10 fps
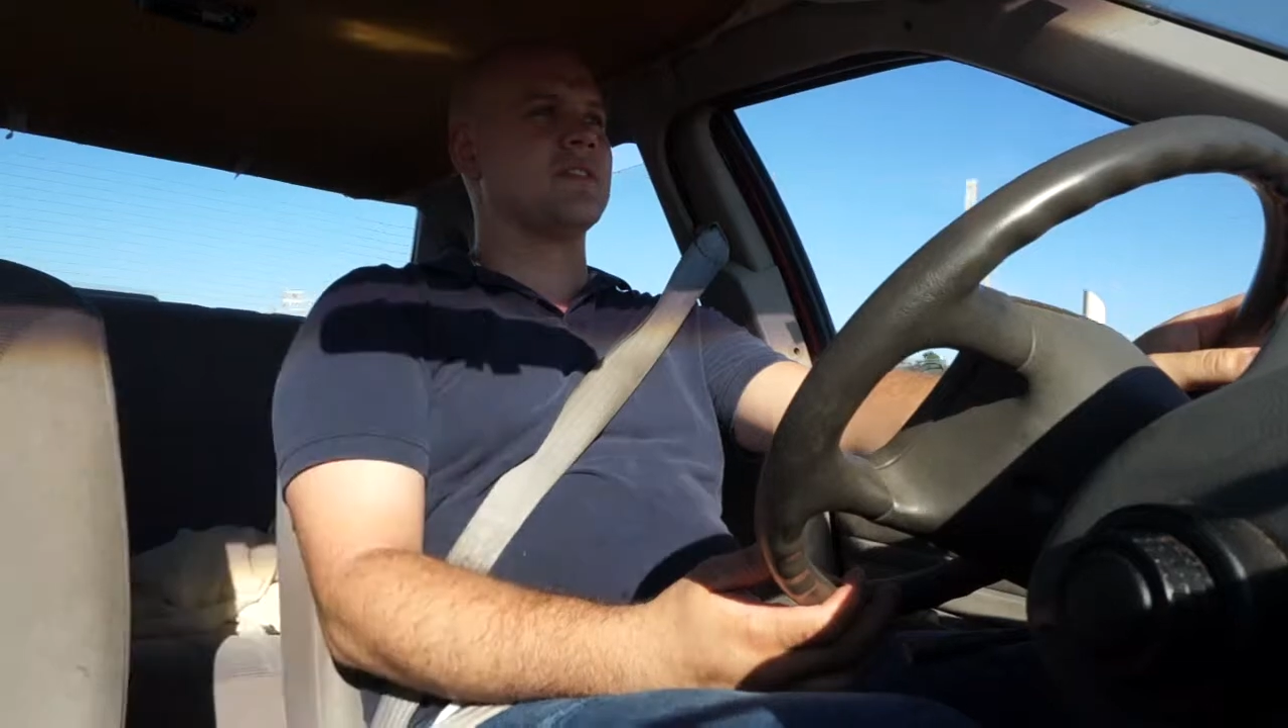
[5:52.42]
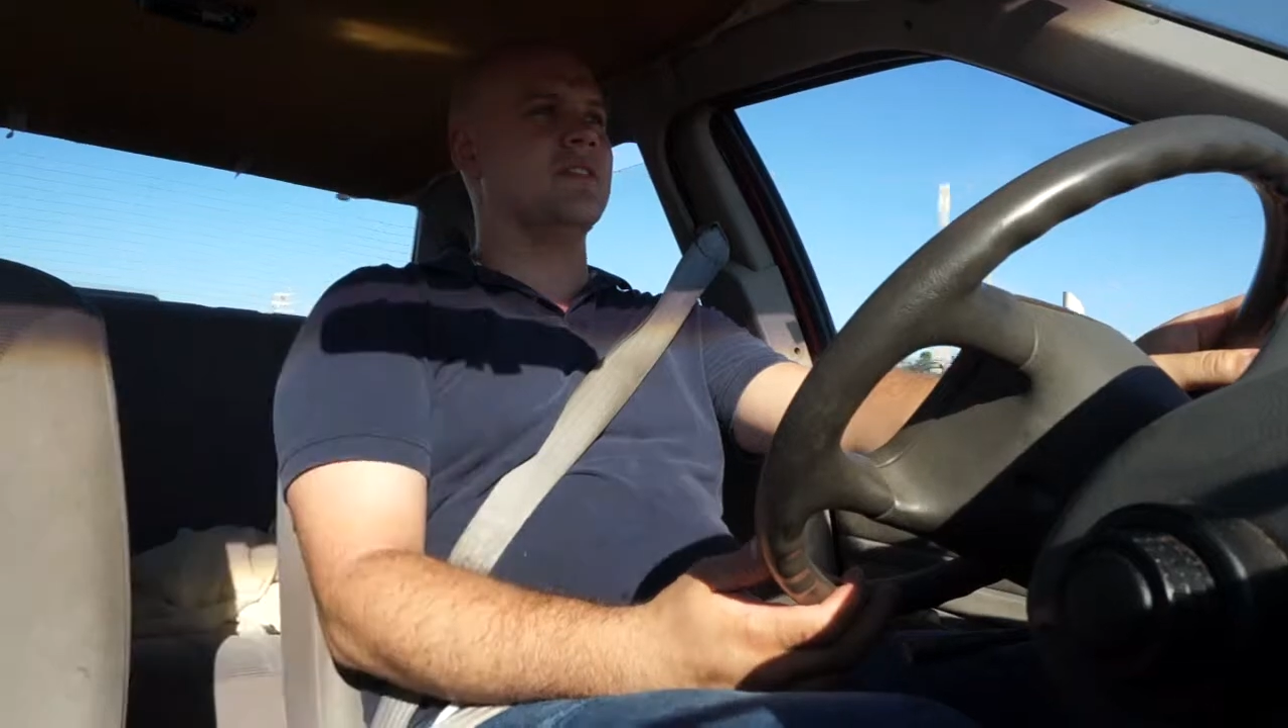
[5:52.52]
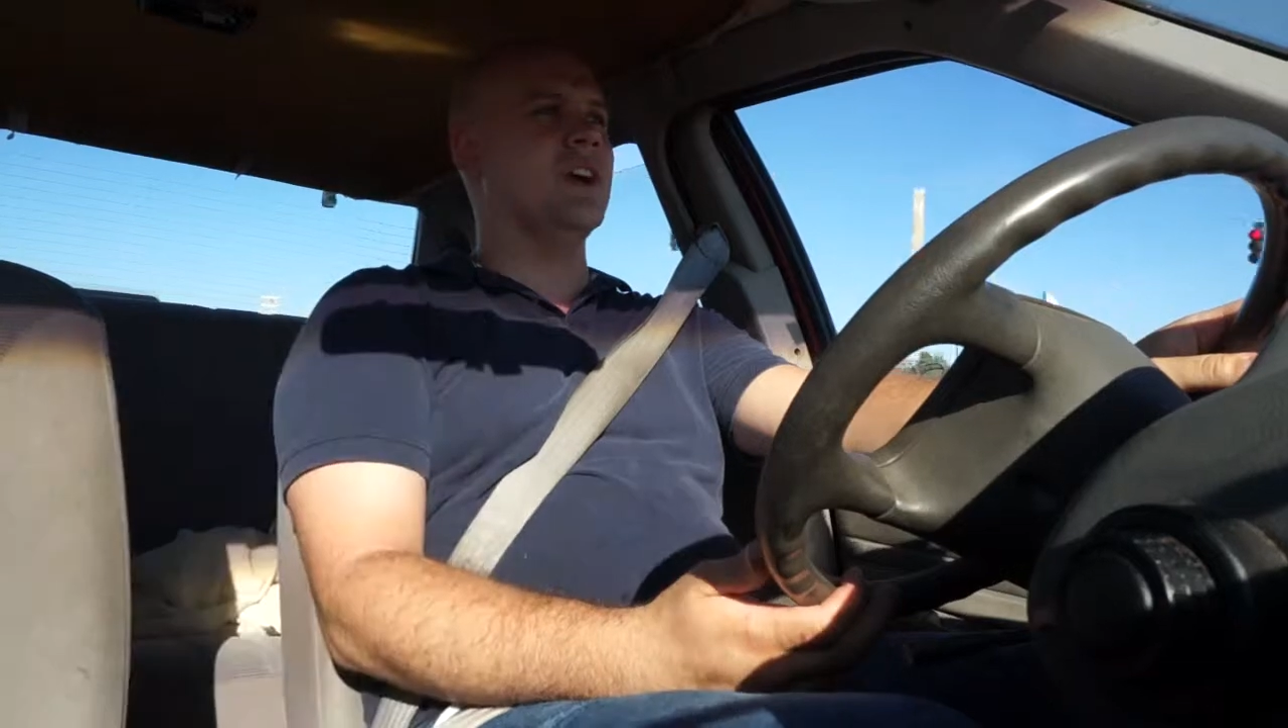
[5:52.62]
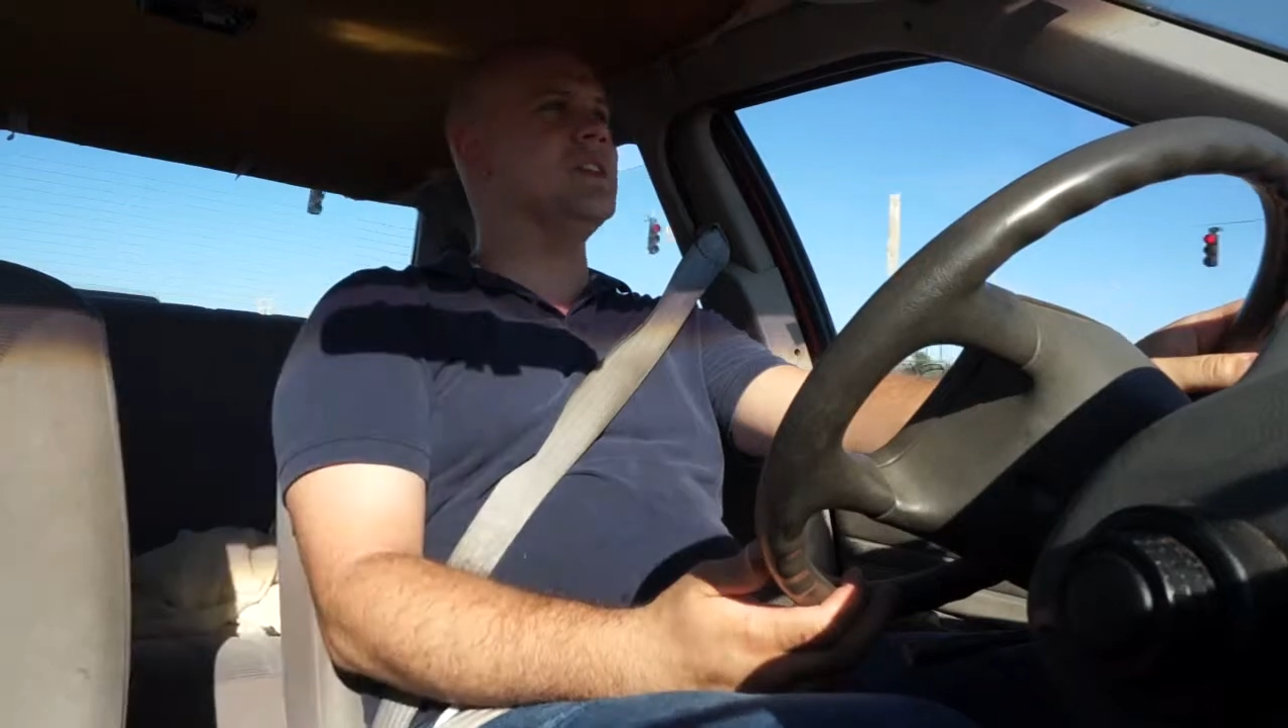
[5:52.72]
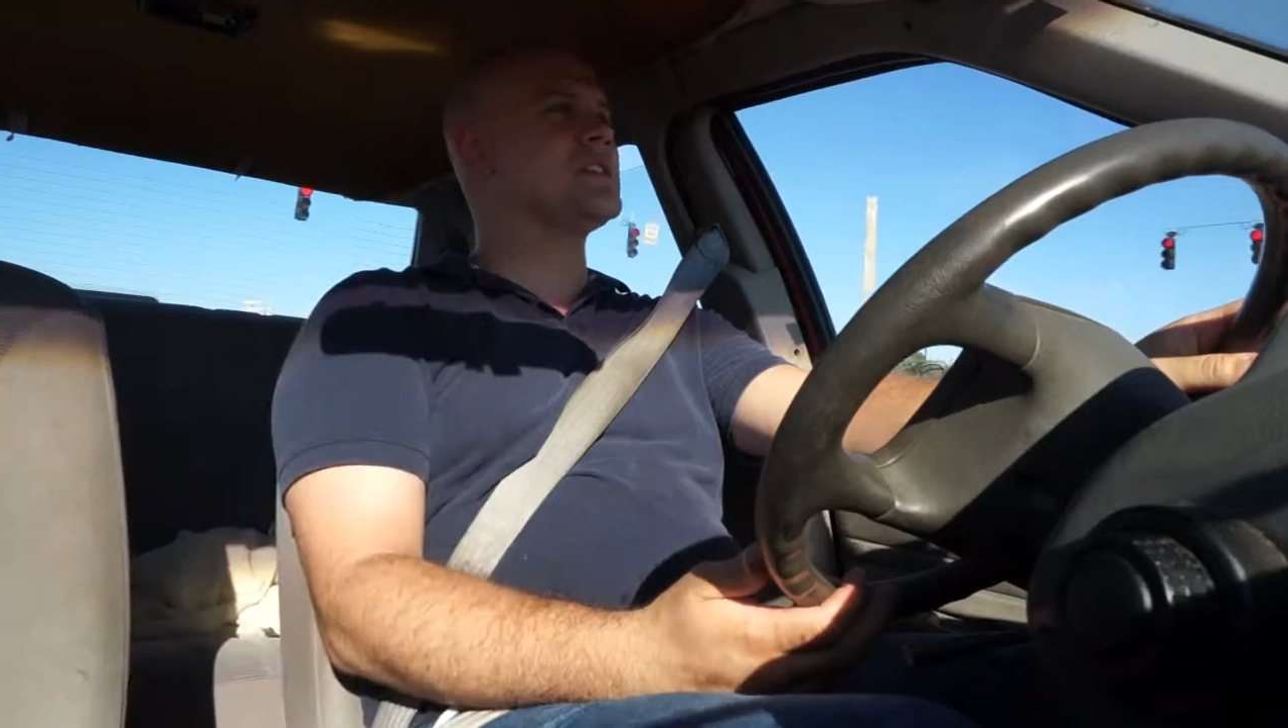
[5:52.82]

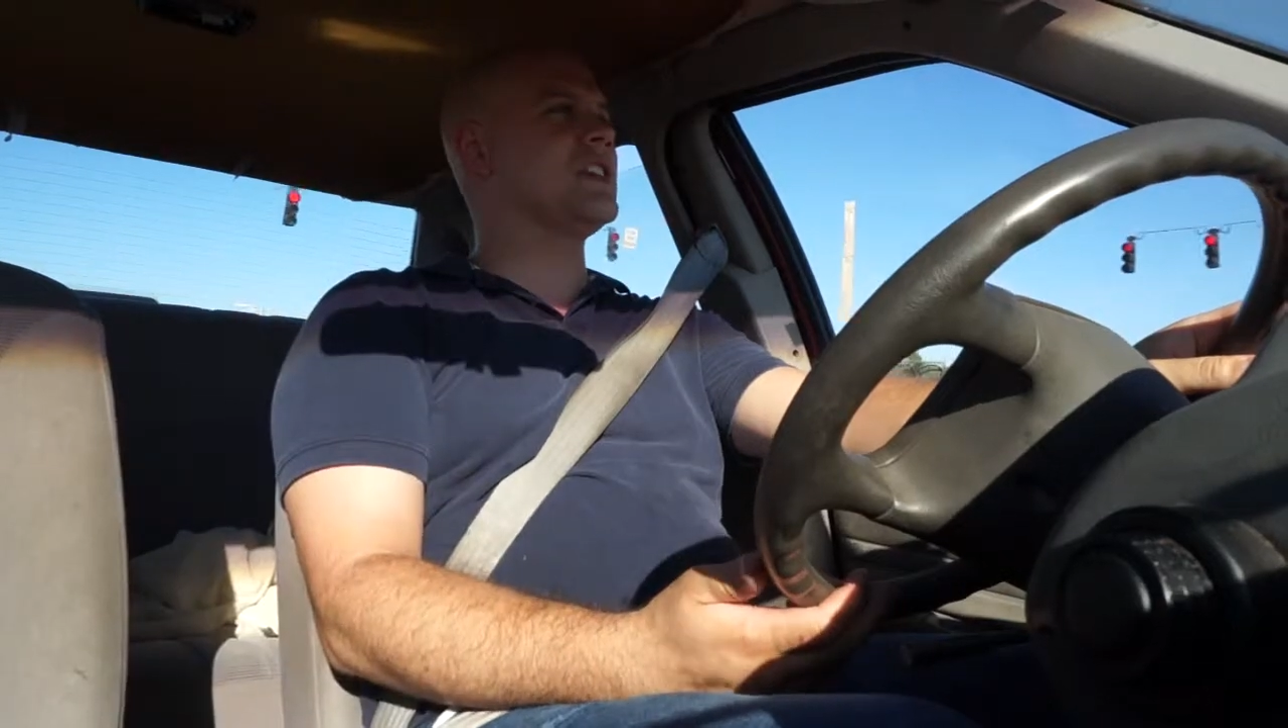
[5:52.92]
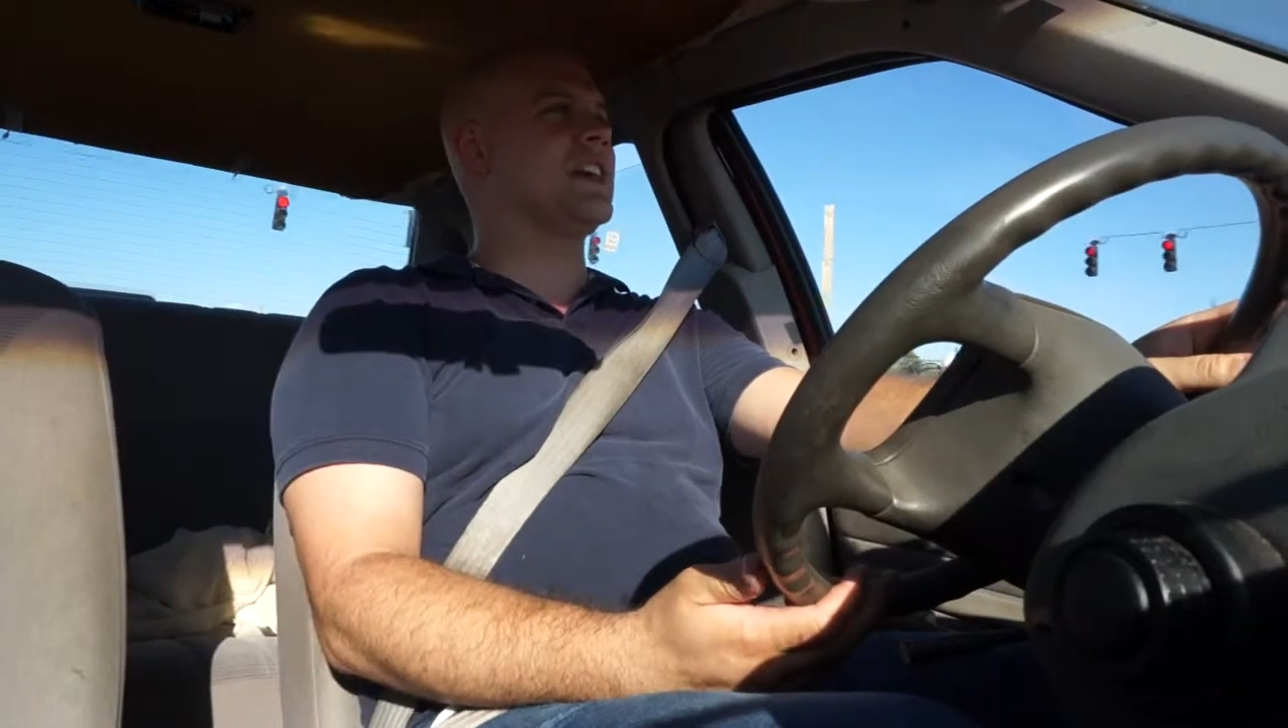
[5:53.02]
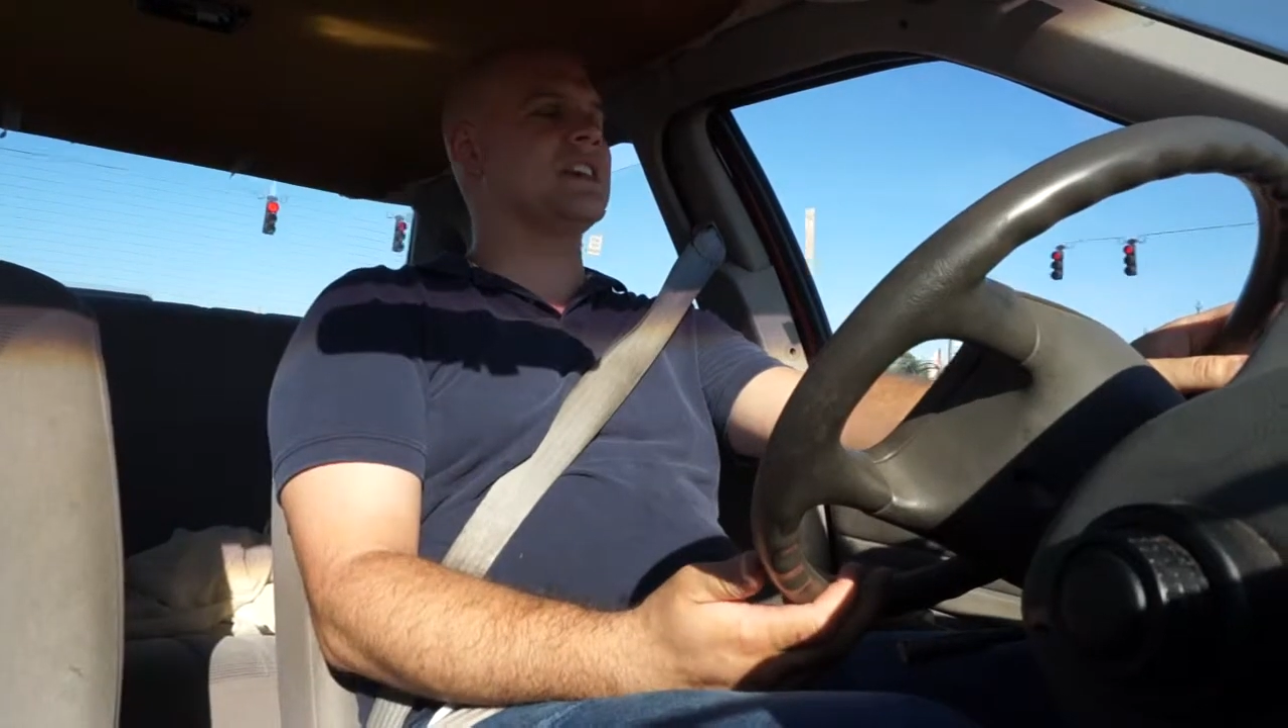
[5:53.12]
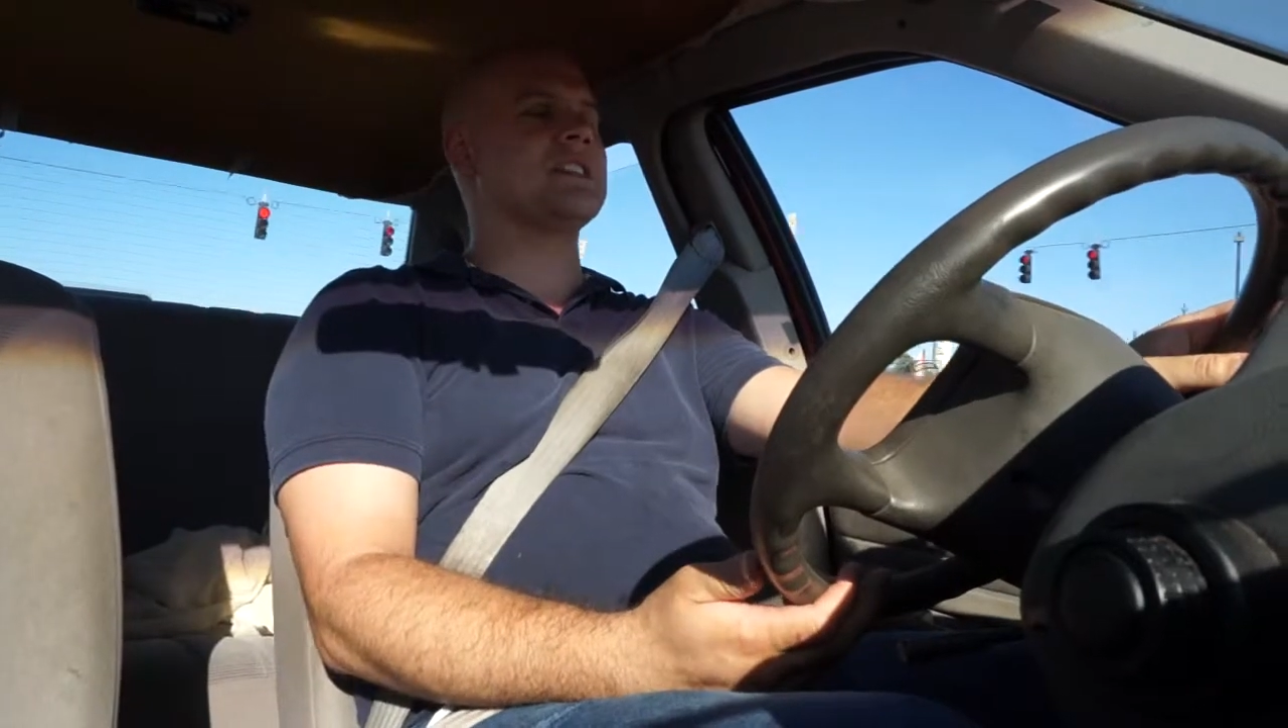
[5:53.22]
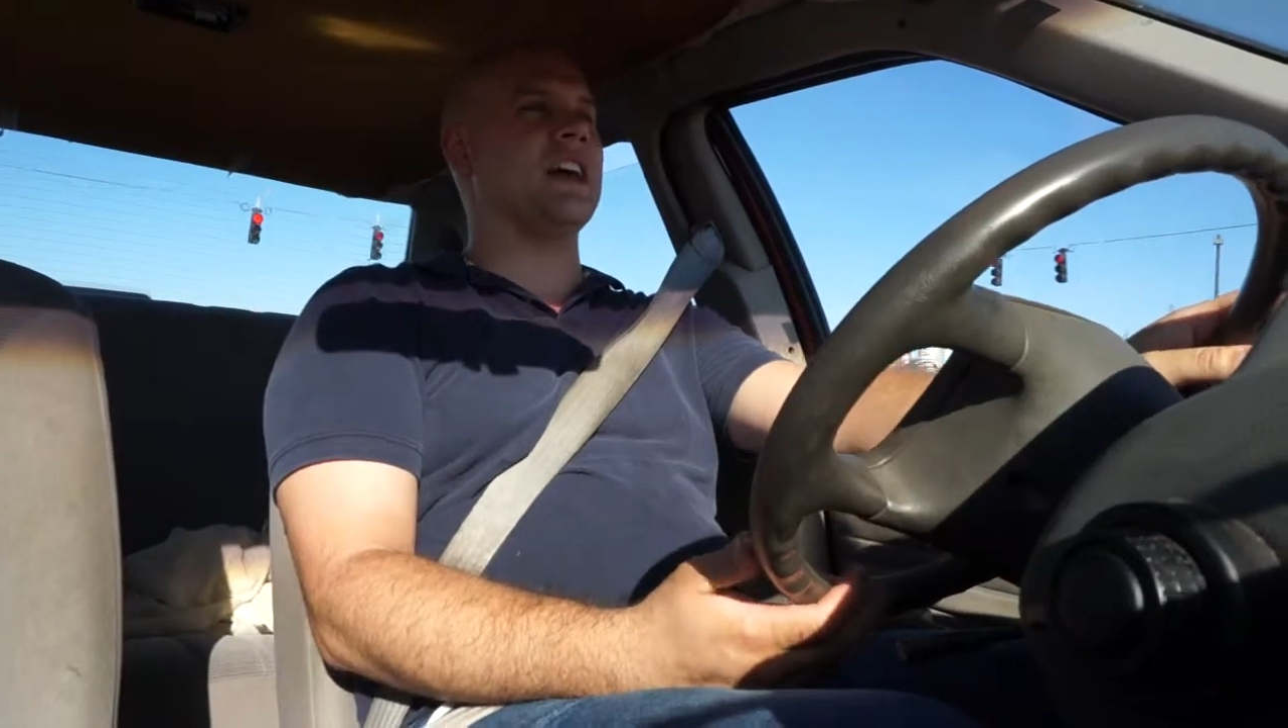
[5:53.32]
Those
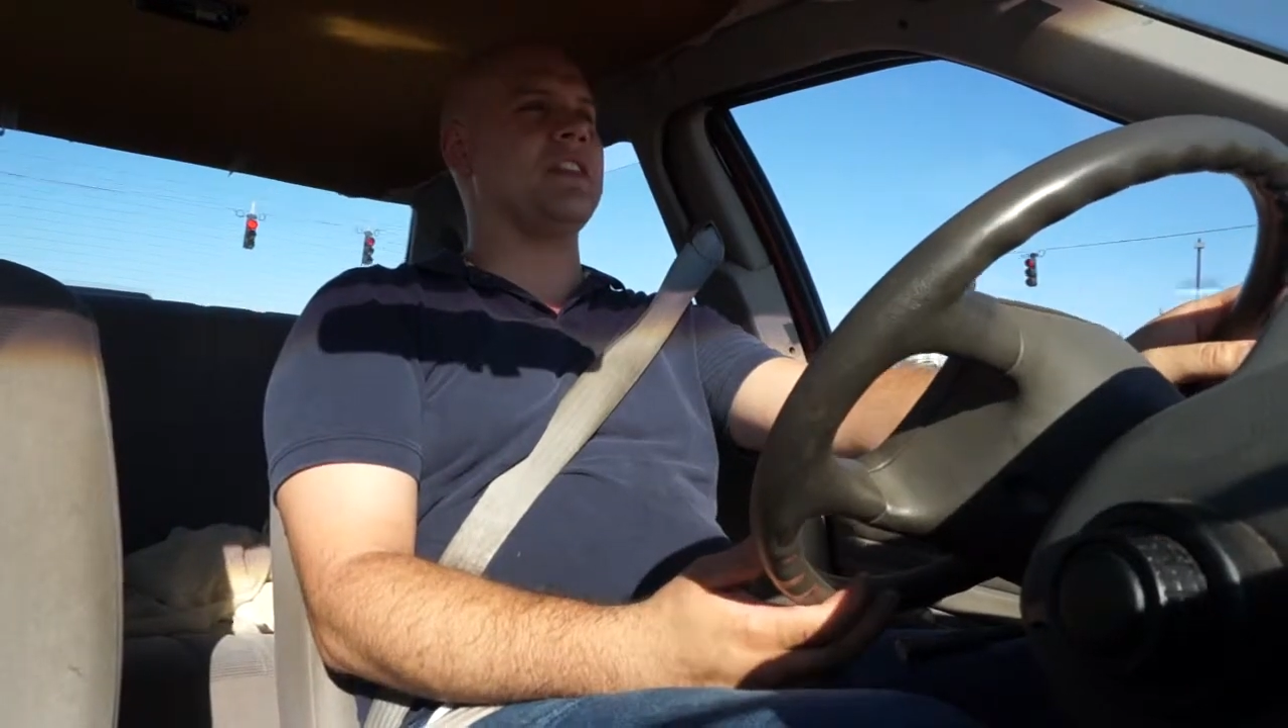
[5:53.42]
things,